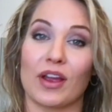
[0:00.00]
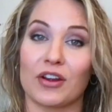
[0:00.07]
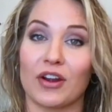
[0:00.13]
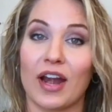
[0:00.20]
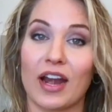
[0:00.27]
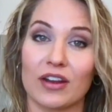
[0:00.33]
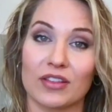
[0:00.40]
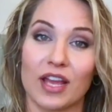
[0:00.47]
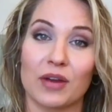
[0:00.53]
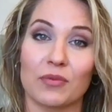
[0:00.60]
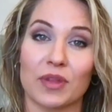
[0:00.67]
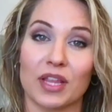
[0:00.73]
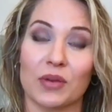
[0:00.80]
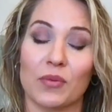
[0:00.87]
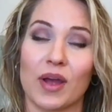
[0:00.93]
your hairline
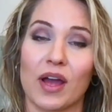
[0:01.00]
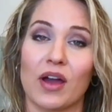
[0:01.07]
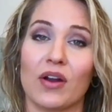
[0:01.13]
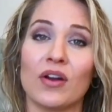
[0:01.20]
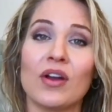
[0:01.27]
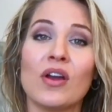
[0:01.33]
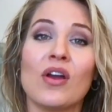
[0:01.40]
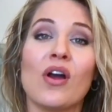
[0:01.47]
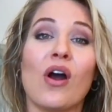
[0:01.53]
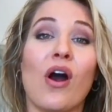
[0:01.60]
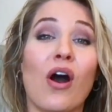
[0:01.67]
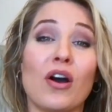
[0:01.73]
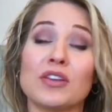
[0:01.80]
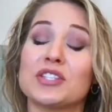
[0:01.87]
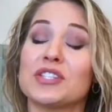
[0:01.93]
really well.
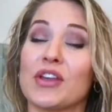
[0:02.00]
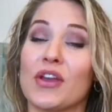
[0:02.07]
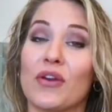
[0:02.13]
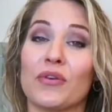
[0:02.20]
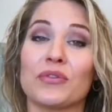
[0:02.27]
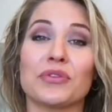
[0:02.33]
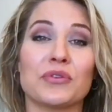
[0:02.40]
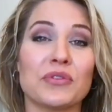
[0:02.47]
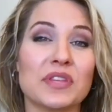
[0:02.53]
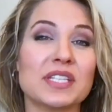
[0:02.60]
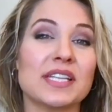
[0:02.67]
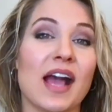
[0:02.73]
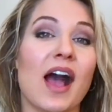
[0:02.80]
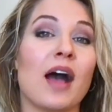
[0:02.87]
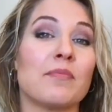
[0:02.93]
Also, through the
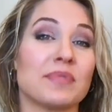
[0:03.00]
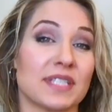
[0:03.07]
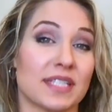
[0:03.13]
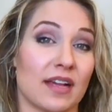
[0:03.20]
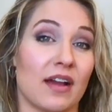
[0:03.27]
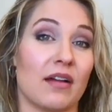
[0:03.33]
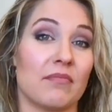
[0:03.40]
top some.